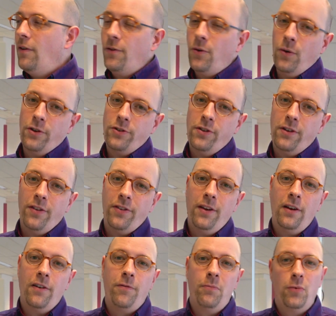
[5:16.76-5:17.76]
Of course, you can
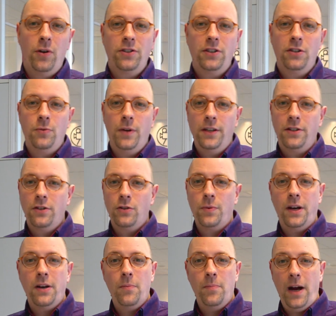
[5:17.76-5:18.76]
think of more situations
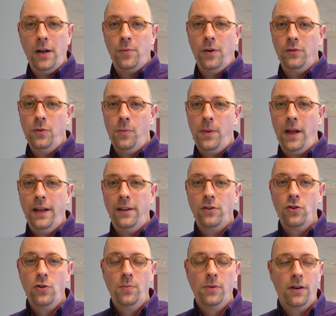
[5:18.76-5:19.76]
where you might want to apply the
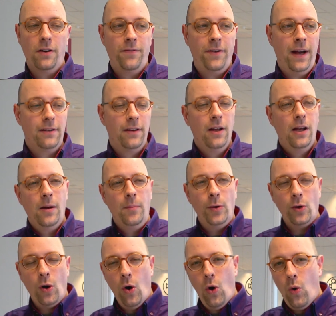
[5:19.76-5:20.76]
zoom blur effect,
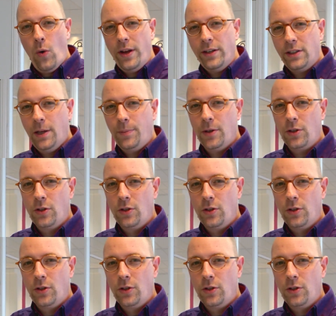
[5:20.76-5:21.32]
but always keep